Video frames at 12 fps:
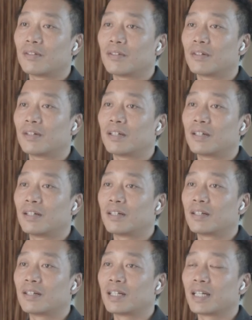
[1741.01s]

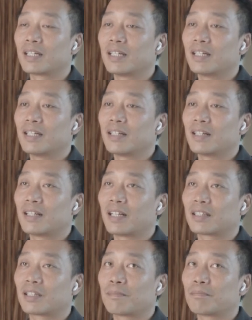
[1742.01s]
or like
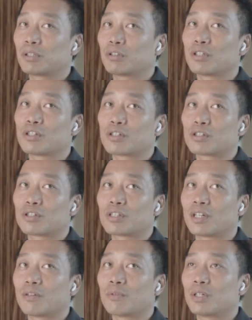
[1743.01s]
the British,
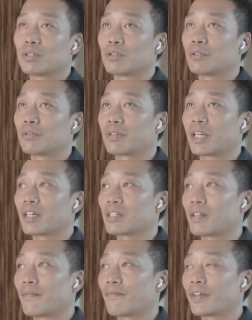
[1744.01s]
they want to
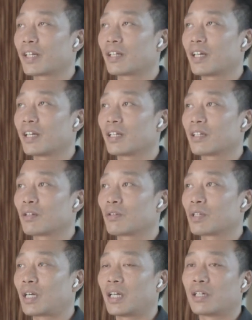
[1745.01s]
wear something like
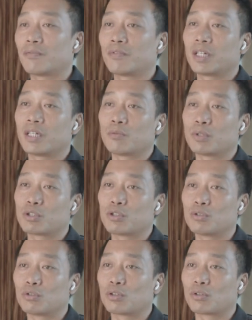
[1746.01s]
kind of weird
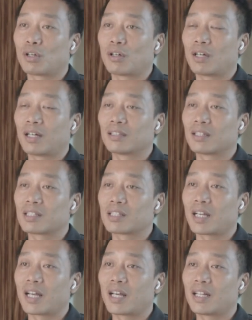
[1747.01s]
which you don't
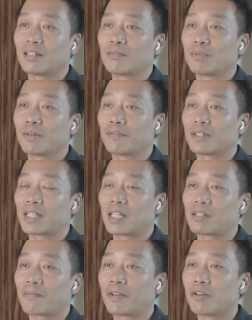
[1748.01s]
understand with a
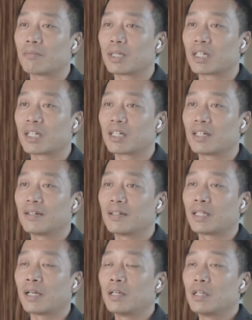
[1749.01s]
sense of humor.
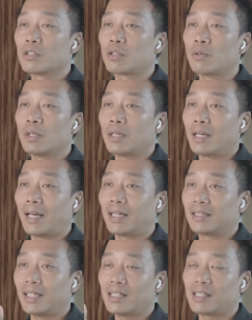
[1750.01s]
So
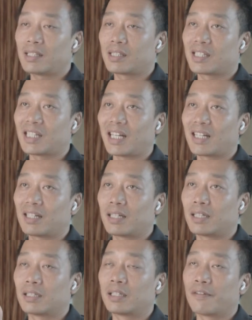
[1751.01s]
and that's
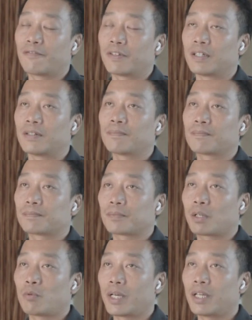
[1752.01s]
slightly different
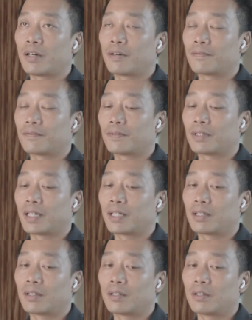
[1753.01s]
way of
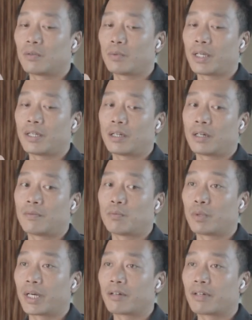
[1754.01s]

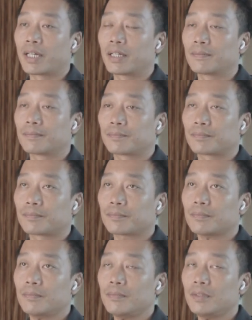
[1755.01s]
wearing.
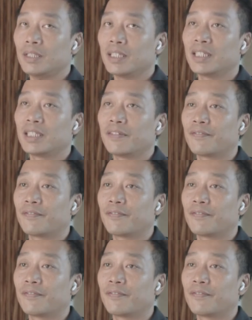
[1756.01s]
It